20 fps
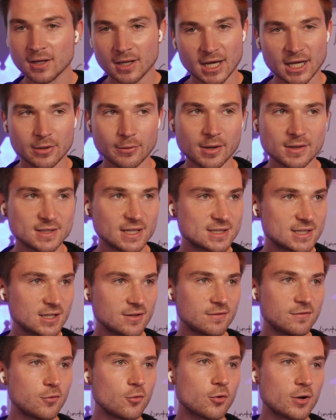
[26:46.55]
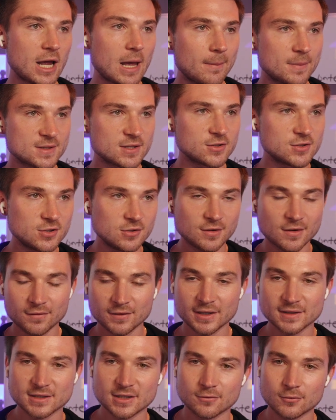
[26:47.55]
Anyways, that's it for episode 2 of
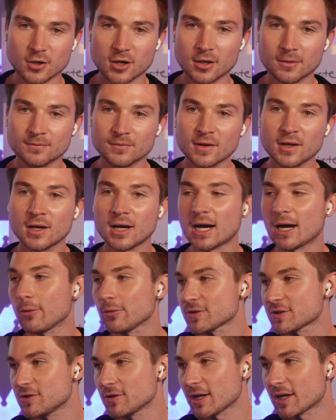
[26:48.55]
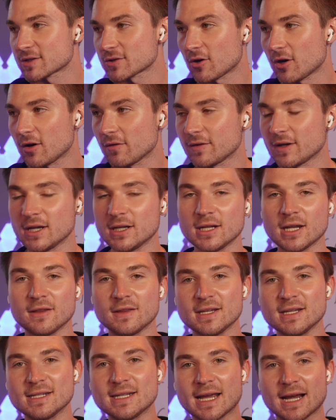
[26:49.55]
LinkedIn Raw. I will see you guys off in
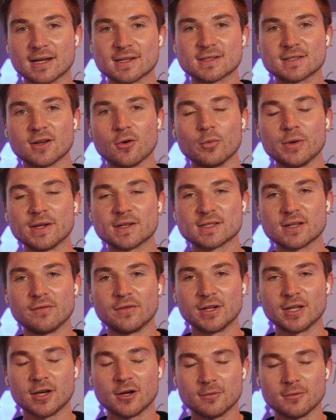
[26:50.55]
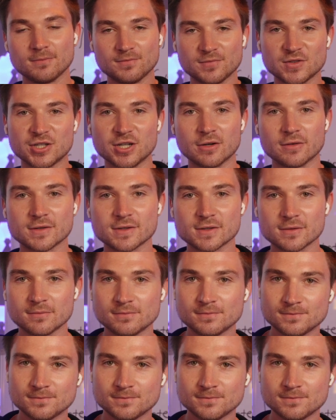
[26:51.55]
the next week's video. Cheers.